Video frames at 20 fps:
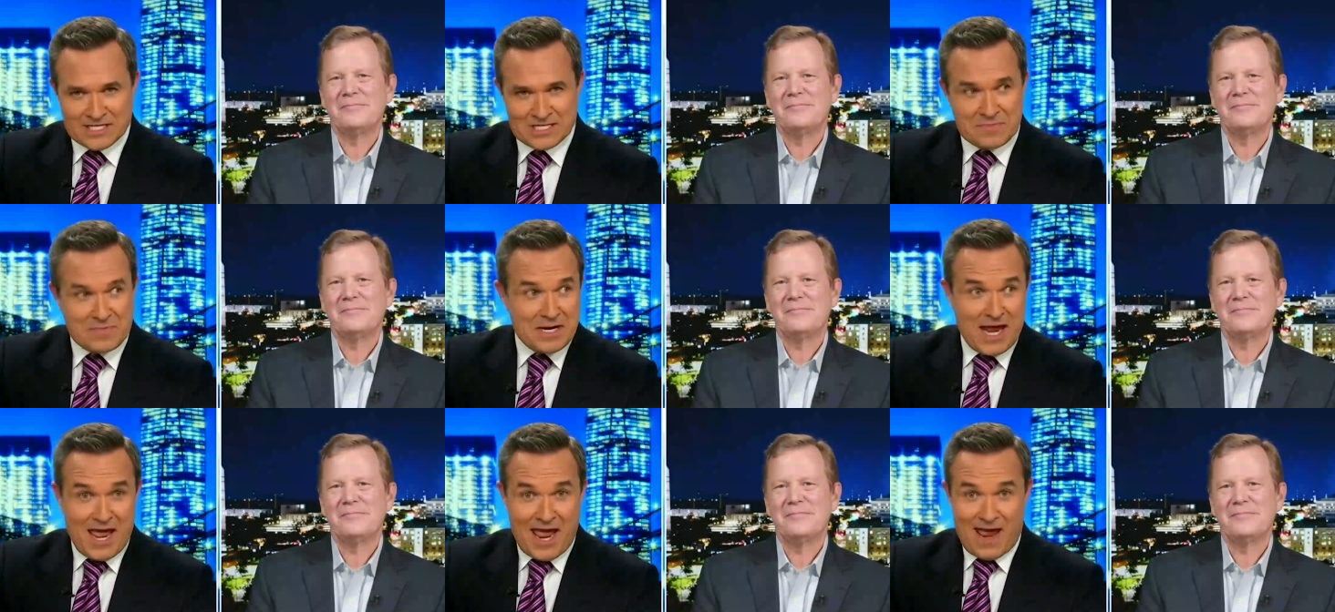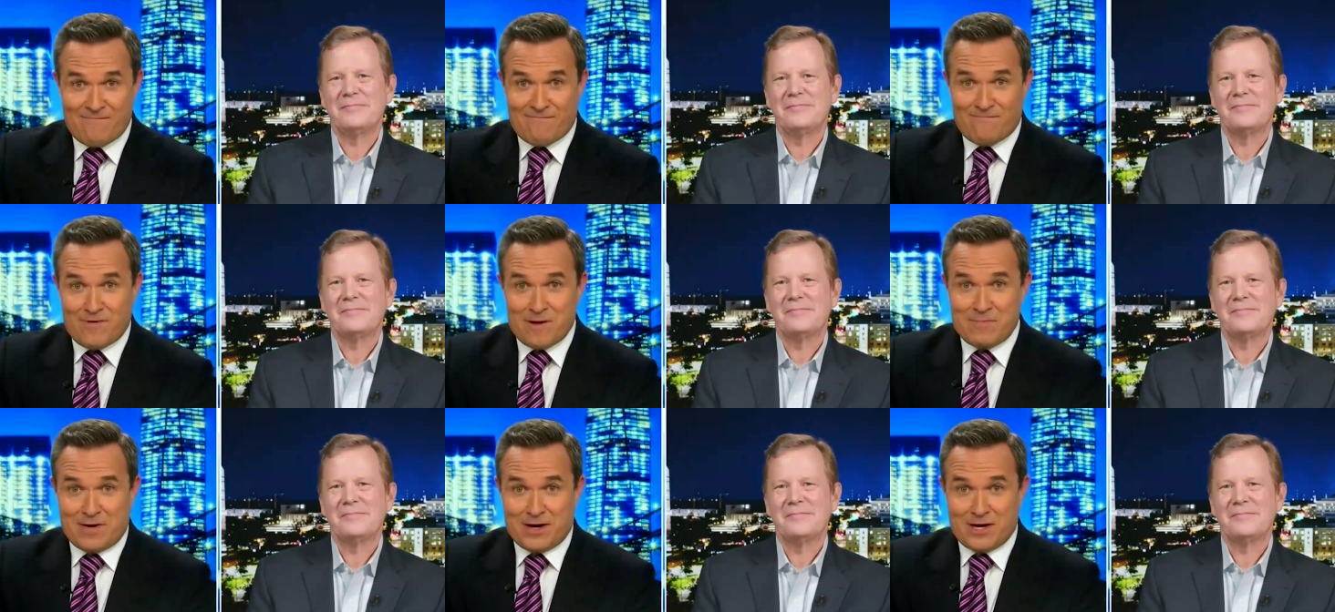Speaker 1: I mean,
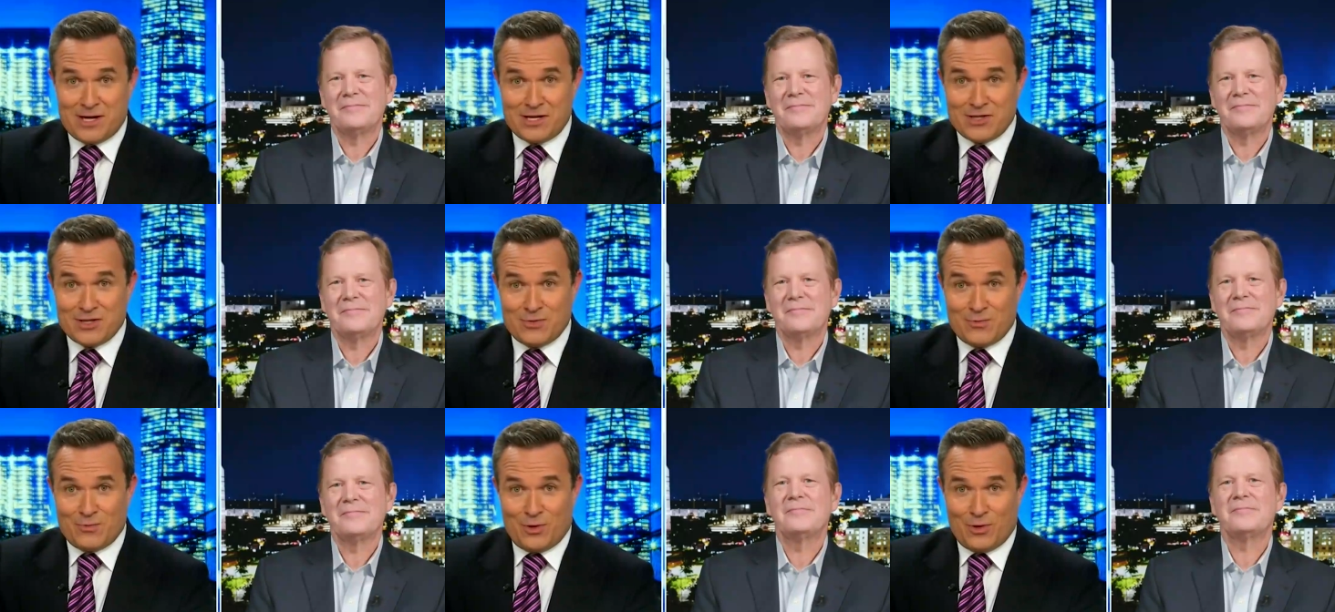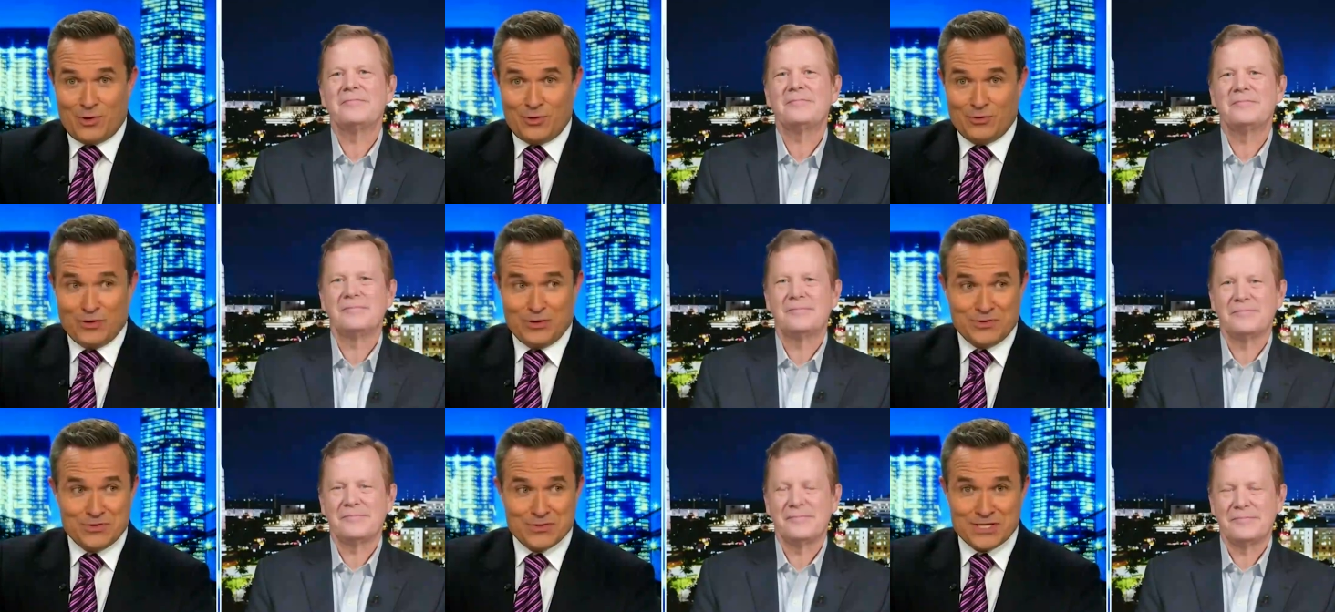everybody in the world
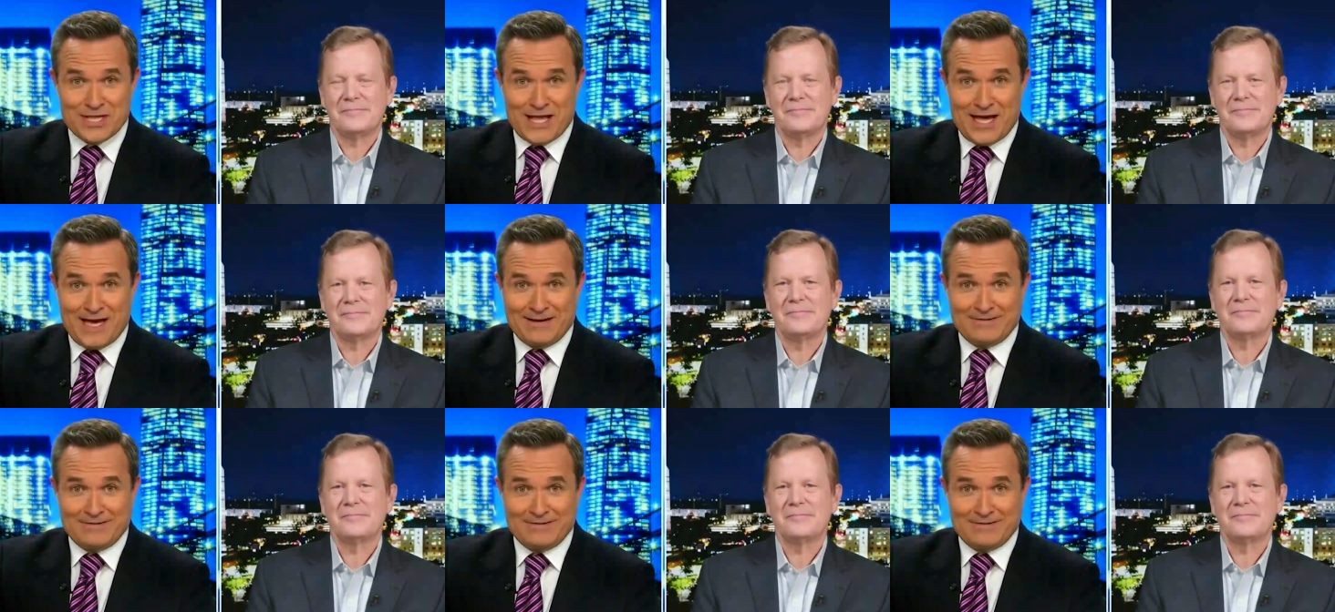knows that.